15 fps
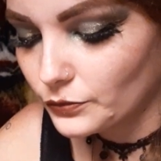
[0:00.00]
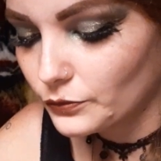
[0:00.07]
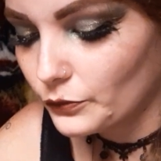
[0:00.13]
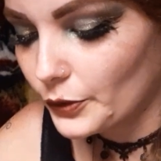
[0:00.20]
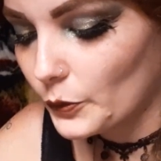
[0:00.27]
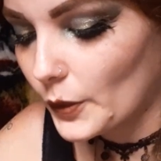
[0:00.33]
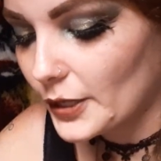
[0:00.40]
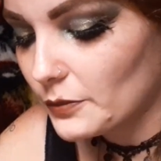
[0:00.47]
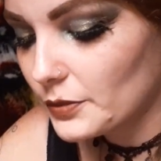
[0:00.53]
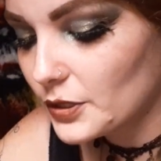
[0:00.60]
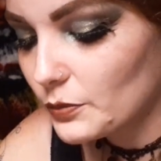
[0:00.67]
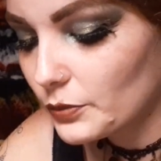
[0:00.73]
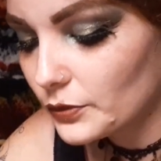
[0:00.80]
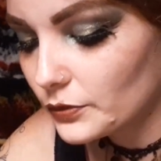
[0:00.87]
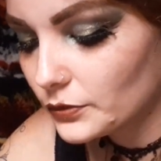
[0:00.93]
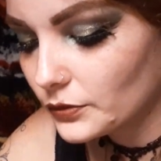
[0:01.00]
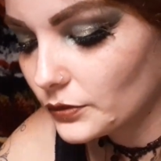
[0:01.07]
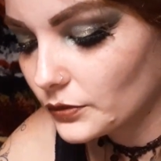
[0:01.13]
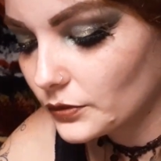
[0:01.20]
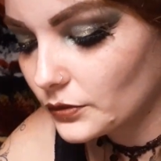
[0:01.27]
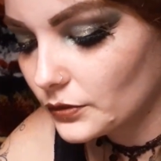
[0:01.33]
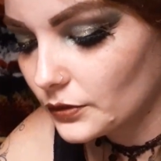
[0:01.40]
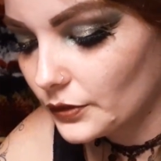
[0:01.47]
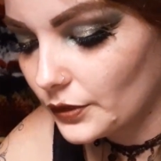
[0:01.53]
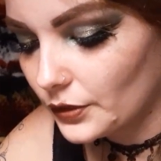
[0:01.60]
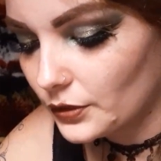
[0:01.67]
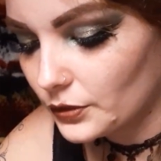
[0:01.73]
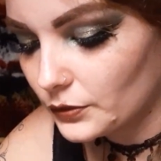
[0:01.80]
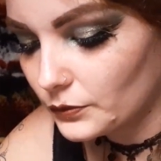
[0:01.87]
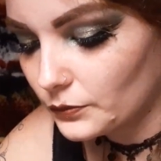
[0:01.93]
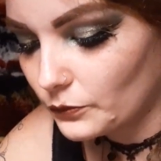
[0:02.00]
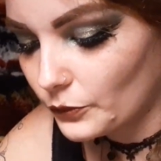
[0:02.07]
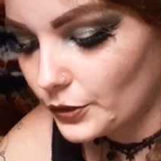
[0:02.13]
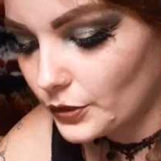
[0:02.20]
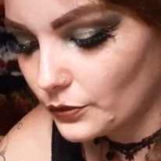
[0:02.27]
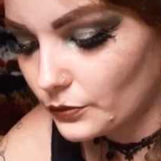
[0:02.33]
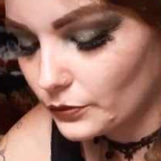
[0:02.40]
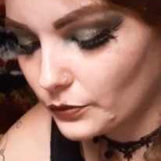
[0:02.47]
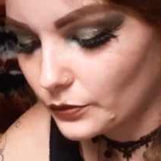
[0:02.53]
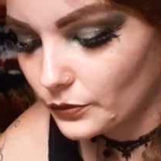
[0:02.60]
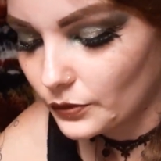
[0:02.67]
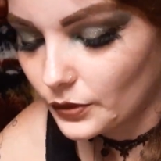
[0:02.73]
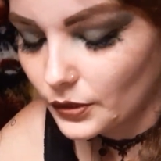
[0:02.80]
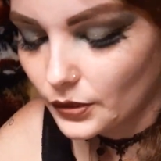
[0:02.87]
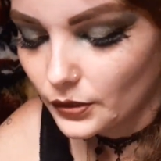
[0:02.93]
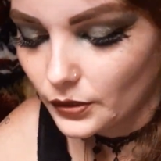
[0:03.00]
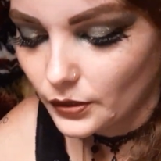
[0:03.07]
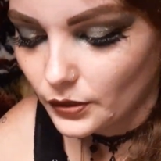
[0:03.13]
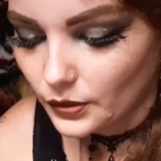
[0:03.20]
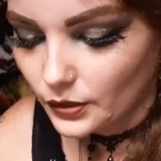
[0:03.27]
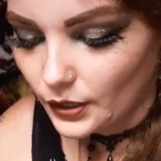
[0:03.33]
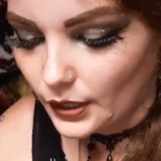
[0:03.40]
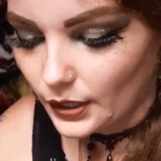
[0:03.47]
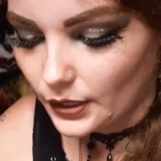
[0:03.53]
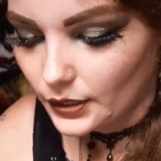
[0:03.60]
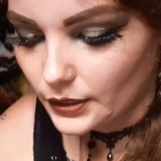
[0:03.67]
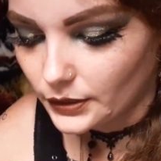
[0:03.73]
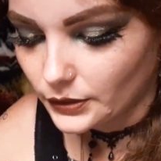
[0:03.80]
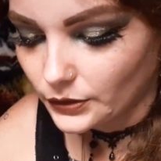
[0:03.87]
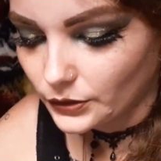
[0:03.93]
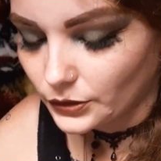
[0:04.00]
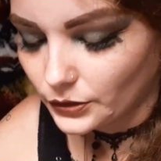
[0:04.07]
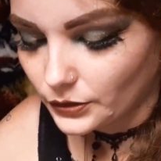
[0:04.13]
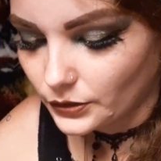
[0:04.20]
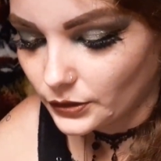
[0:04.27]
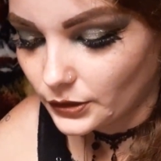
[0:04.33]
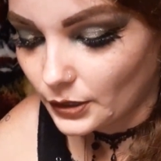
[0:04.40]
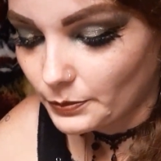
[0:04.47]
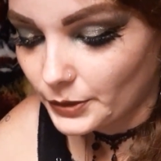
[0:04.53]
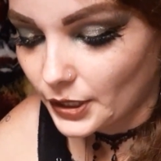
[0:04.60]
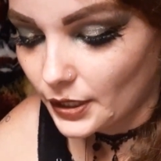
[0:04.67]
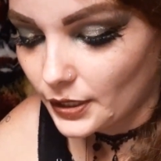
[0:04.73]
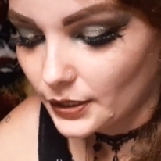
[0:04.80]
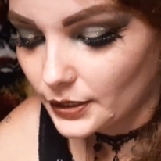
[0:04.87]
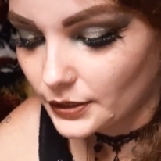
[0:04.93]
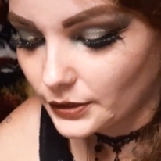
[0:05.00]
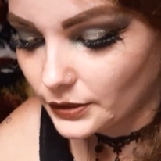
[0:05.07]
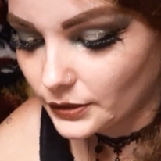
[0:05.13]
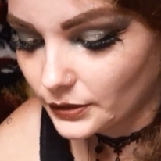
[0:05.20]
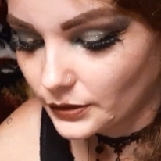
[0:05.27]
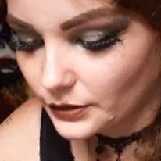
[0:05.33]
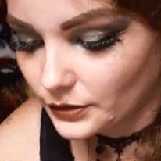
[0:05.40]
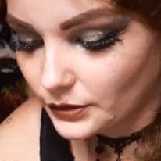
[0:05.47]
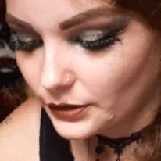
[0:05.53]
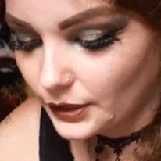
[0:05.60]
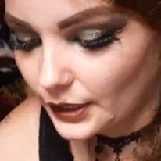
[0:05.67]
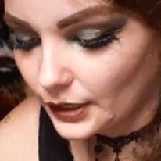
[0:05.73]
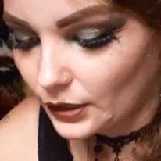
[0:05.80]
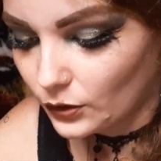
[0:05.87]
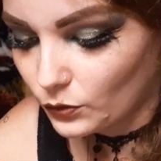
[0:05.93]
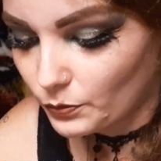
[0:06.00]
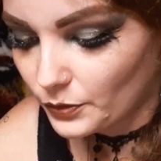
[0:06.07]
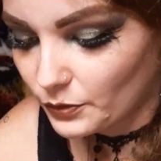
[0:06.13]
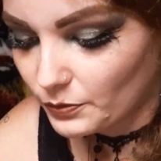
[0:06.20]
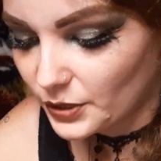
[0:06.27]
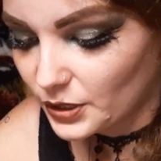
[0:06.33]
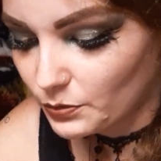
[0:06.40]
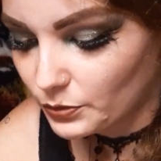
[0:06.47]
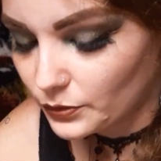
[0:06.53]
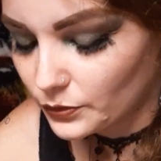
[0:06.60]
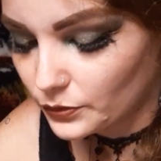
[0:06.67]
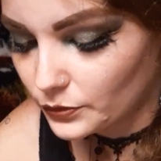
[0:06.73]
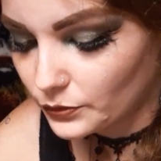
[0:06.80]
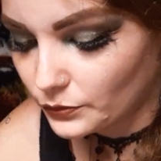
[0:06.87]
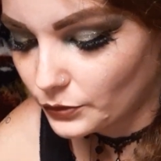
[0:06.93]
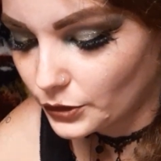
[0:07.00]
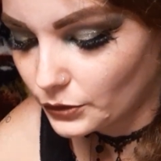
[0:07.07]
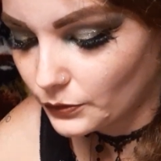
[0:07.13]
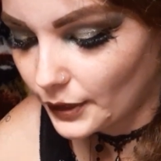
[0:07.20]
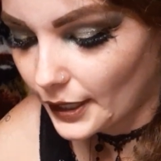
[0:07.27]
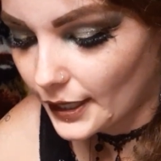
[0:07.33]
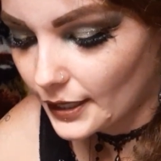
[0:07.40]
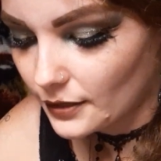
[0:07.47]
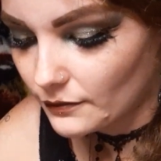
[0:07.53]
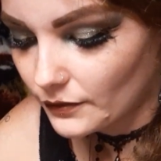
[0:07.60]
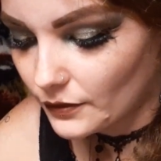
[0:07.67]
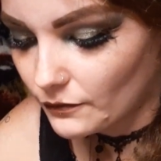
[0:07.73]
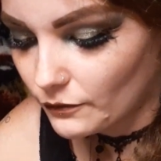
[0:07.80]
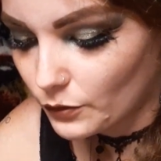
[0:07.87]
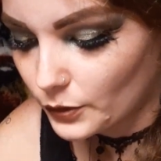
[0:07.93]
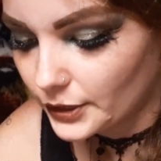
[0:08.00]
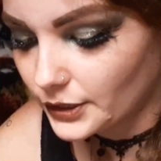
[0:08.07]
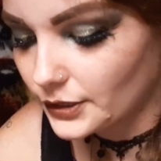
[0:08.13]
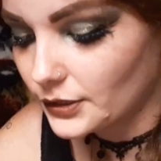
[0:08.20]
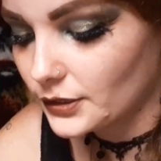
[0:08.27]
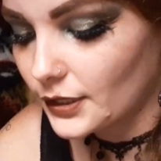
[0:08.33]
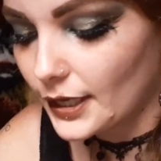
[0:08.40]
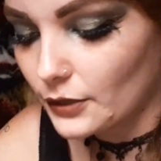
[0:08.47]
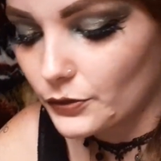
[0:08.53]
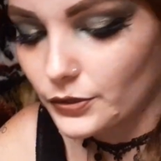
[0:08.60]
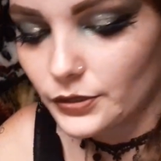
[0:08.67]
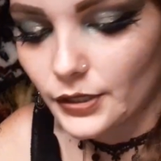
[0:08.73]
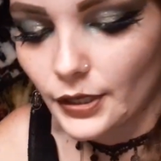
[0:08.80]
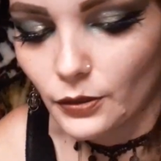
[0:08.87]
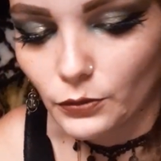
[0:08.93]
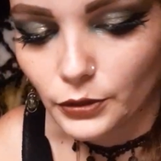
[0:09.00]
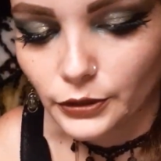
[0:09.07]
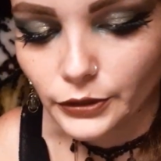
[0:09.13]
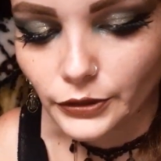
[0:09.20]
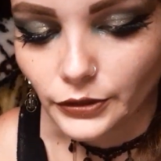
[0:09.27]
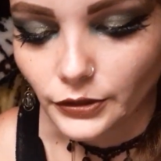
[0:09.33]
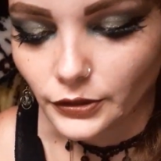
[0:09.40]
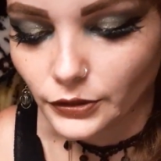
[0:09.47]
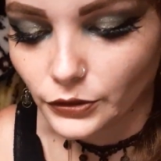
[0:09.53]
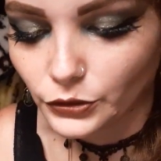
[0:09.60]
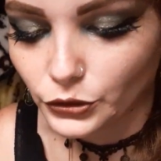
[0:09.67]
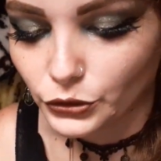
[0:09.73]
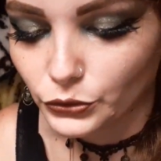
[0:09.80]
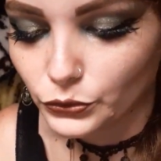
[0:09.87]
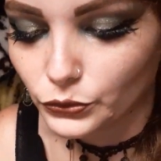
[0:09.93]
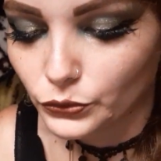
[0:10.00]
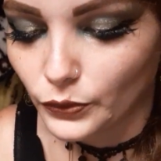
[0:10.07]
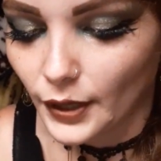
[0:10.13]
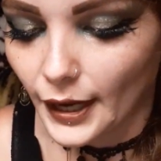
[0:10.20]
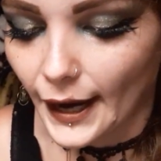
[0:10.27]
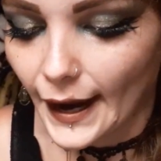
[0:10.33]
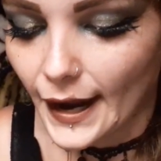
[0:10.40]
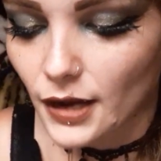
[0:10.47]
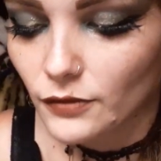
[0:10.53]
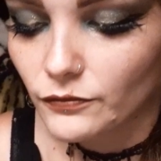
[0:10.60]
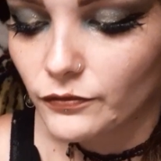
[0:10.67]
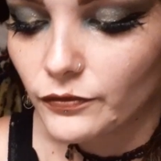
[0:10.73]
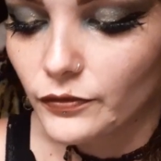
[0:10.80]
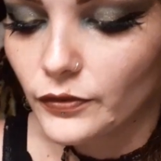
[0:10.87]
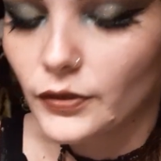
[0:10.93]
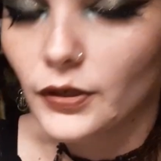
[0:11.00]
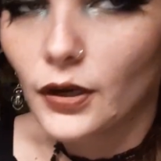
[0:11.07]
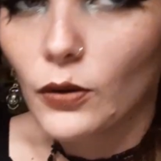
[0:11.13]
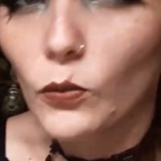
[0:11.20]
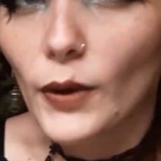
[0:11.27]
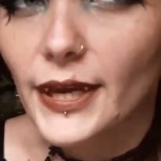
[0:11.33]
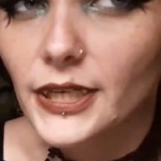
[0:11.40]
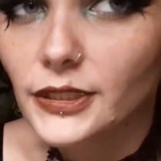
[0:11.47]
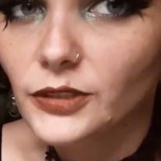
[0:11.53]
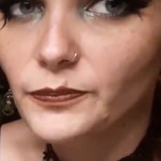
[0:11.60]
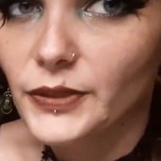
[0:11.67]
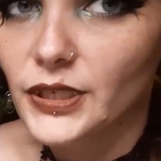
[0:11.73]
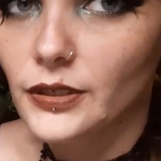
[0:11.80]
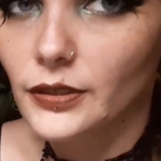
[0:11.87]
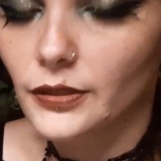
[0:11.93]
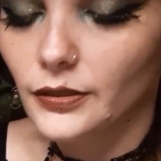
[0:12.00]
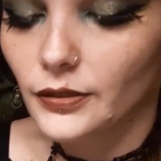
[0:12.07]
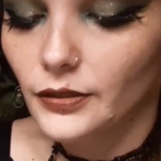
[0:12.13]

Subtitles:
We white people, you know, we do. And it's up to us to help the people who don't have a voice as loud as ours to have a way to speak.